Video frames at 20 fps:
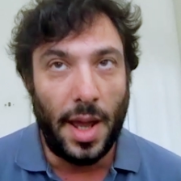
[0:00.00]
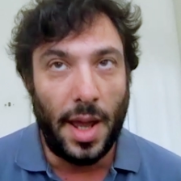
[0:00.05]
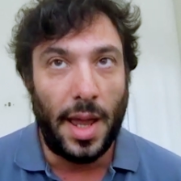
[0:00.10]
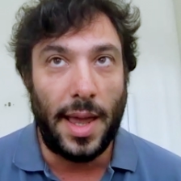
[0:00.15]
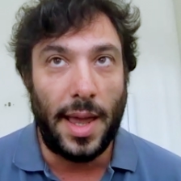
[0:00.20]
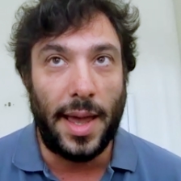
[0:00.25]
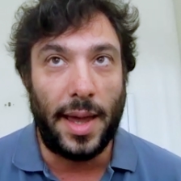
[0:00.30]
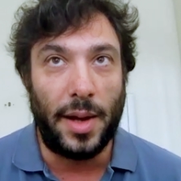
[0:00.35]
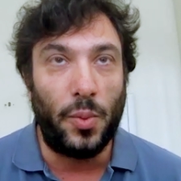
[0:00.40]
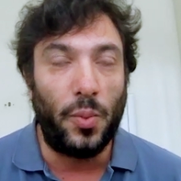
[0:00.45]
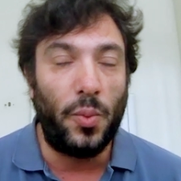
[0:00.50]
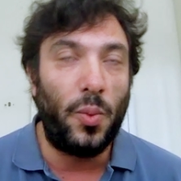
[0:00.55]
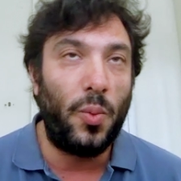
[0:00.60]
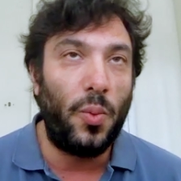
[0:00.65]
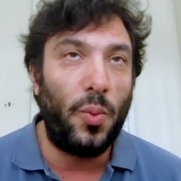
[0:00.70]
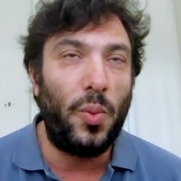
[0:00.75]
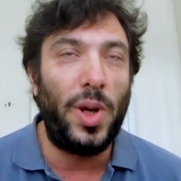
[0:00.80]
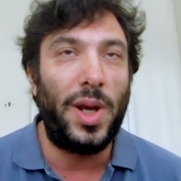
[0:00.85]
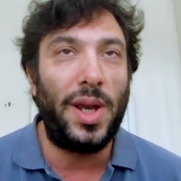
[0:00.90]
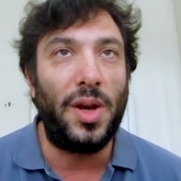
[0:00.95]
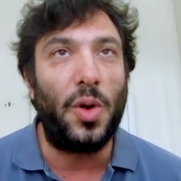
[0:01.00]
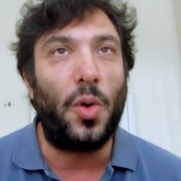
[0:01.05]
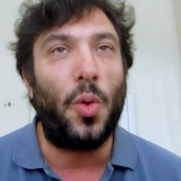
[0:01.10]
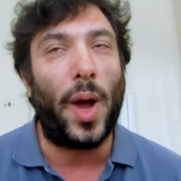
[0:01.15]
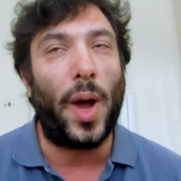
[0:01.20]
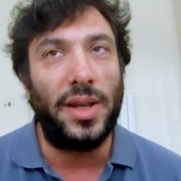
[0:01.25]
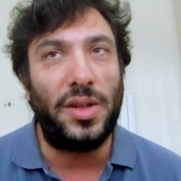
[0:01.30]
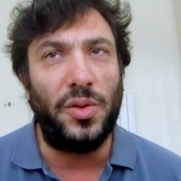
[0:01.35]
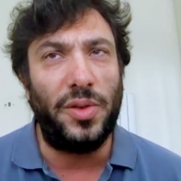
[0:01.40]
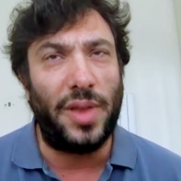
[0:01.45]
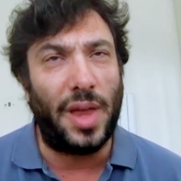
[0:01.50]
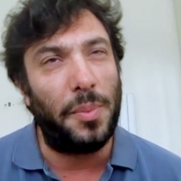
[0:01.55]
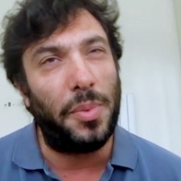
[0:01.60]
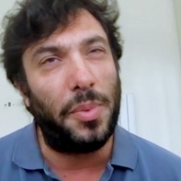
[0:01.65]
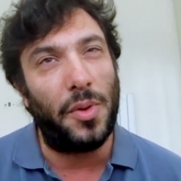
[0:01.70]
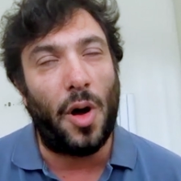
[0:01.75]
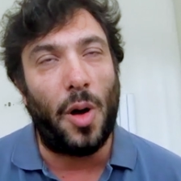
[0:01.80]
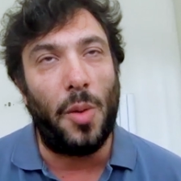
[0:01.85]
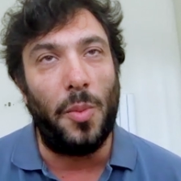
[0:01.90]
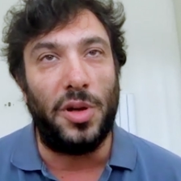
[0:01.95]
And we didn't quite do that, but
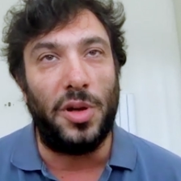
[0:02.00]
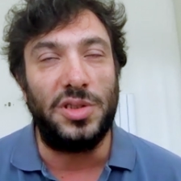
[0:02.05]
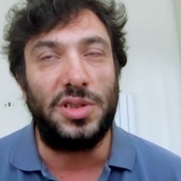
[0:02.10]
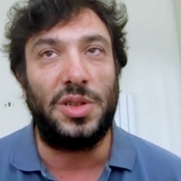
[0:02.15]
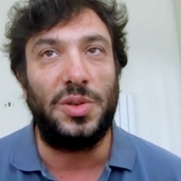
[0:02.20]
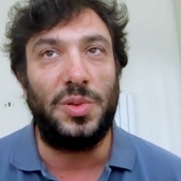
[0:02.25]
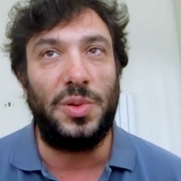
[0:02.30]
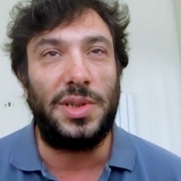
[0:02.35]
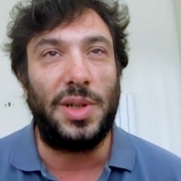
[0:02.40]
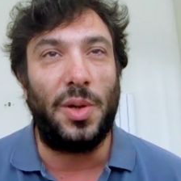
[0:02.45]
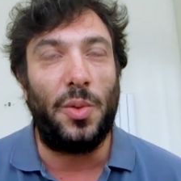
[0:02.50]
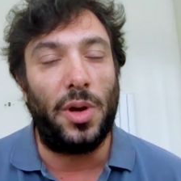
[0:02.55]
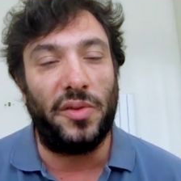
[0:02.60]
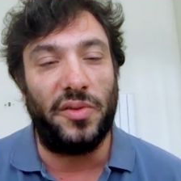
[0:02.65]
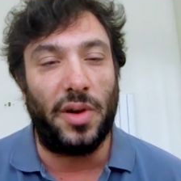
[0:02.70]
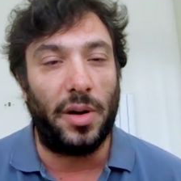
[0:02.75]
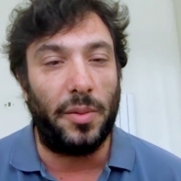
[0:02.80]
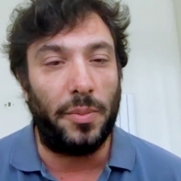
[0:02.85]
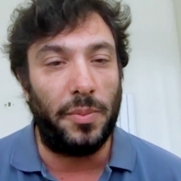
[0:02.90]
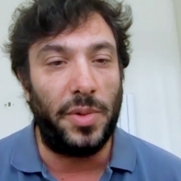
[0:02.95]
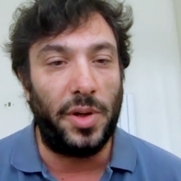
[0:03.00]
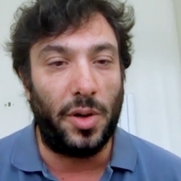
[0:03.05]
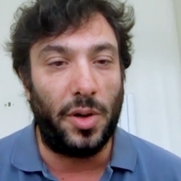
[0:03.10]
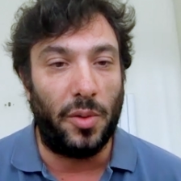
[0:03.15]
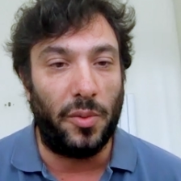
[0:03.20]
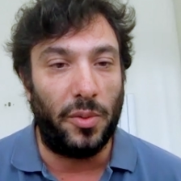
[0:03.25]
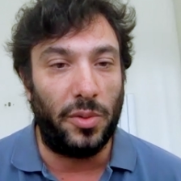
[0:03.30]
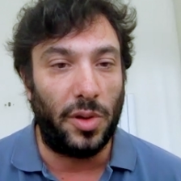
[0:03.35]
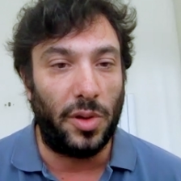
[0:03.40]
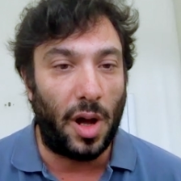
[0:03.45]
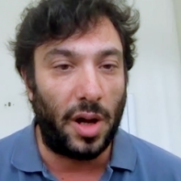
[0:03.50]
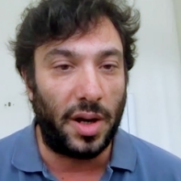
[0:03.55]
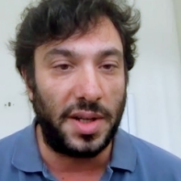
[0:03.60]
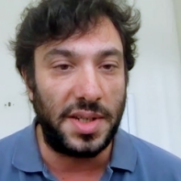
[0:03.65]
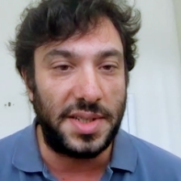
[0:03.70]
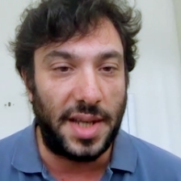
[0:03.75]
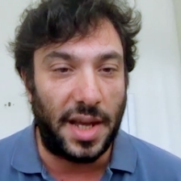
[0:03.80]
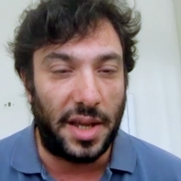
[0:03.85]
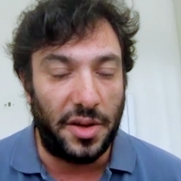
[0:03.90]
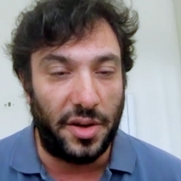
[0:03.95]
almost, because we sent one of our
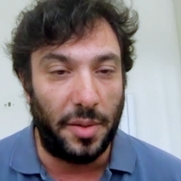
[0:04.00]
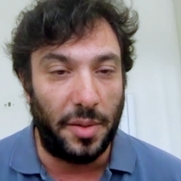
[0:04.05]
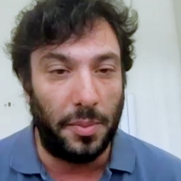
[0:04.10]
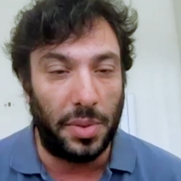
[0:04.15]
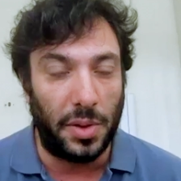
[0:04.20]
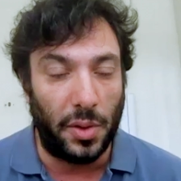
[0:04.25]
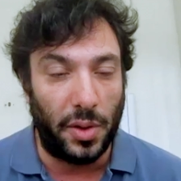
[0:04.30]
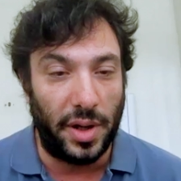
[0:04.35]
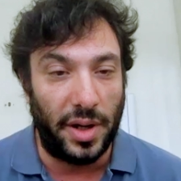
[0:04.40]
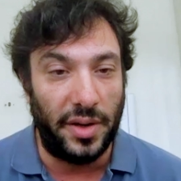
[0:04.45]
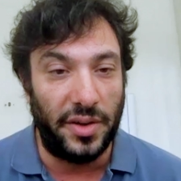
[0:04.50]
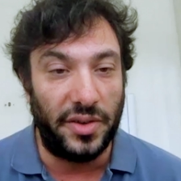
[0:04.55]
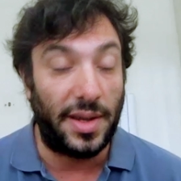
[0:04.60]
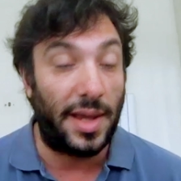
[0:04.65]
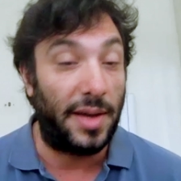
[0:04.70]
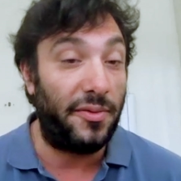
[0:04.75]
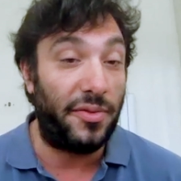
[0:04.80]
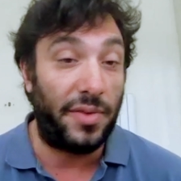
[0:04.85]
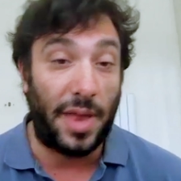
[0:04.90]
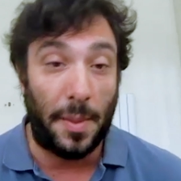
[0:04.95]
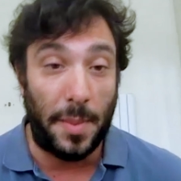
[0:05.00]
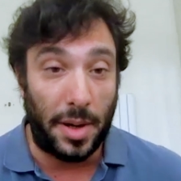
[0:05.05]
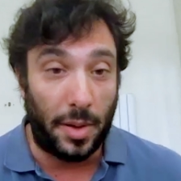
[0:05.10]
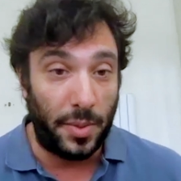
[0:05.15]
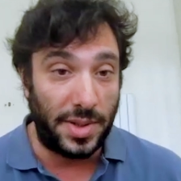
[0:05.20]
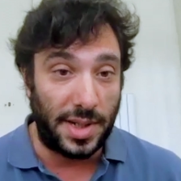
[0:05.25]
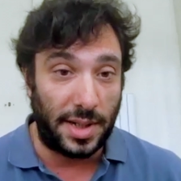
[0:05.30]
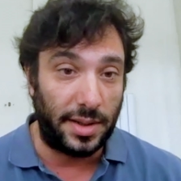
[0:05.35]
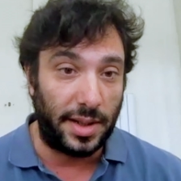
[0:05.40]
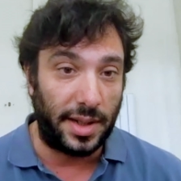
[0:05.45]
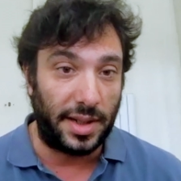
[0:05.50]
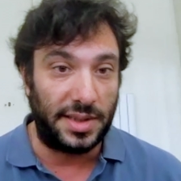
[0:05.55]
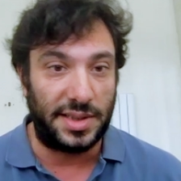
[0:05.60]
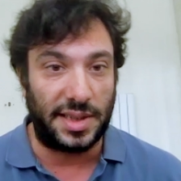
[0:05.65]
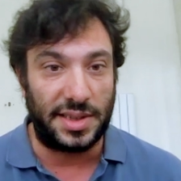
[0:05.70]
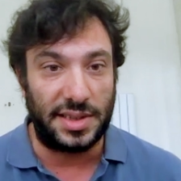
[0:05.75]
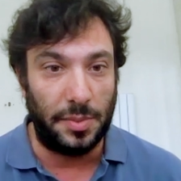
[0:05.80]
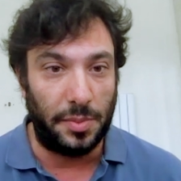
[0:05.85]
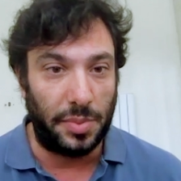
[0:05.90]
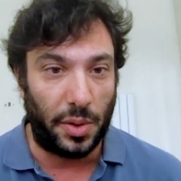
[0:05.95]
longest tenured employees, and for that matter, we sent
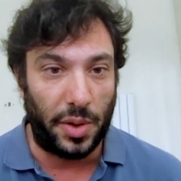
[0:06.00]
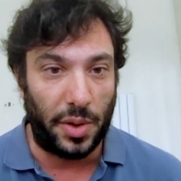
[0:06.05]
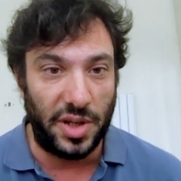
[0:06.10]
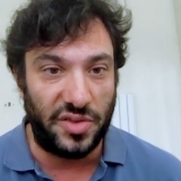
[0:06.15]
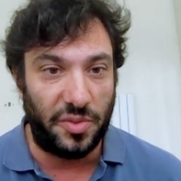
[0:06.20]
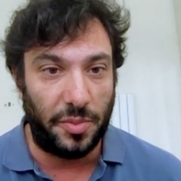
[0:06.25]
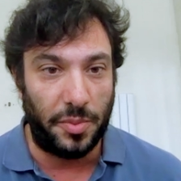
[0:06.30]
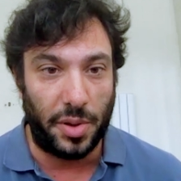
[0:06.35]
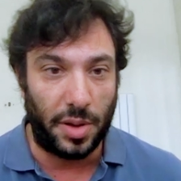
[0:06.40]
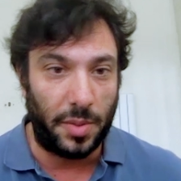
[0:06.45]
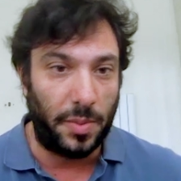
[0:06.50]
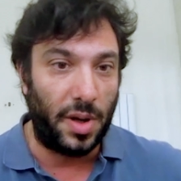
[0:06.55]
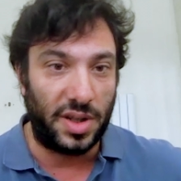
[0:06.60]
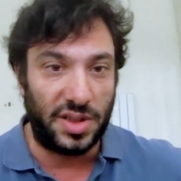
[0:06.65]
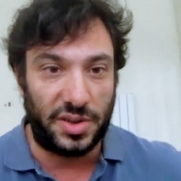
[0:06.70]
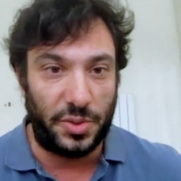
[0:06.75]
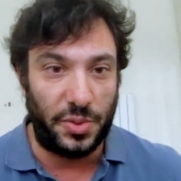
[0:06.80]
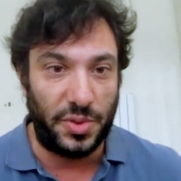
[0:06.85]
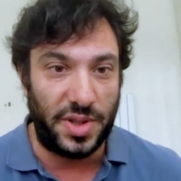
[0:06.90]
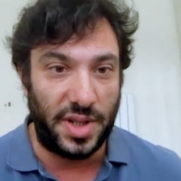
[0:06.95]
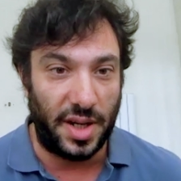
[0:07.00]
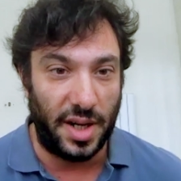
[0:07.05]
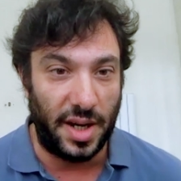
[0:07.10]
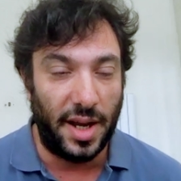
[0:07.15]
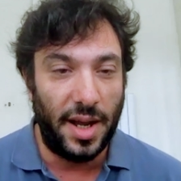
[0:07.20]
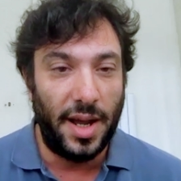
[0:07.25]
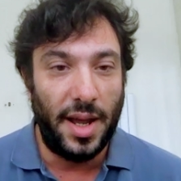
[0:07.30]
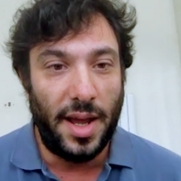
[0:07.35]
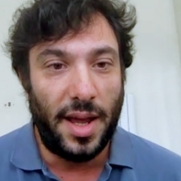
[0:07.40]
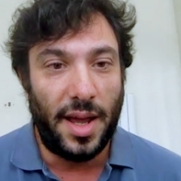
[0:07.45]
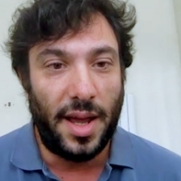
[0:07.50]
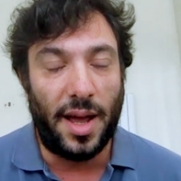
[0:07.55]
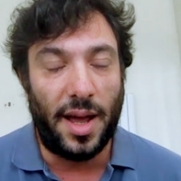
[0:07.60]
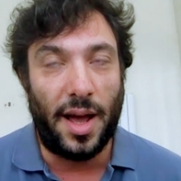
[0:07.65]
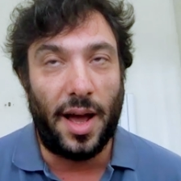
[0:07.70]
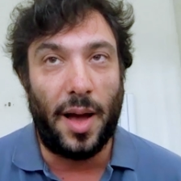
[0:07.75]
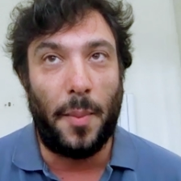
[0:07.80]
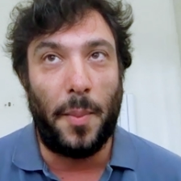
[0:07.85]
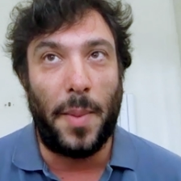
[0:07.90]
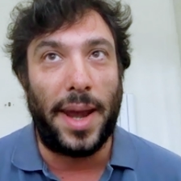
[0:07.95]
6 employees from Perkbox to Sydney.
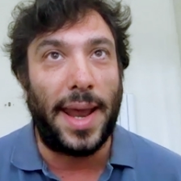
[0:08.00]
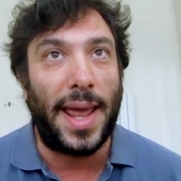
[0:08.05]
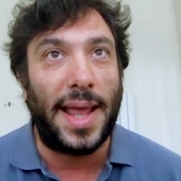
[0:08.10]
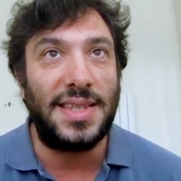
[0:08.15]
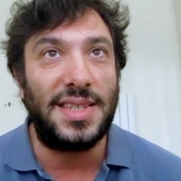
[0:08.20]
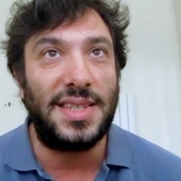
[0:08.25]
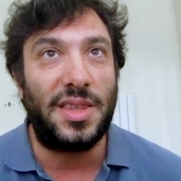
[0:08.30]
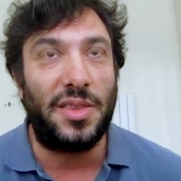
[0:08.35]
And hence the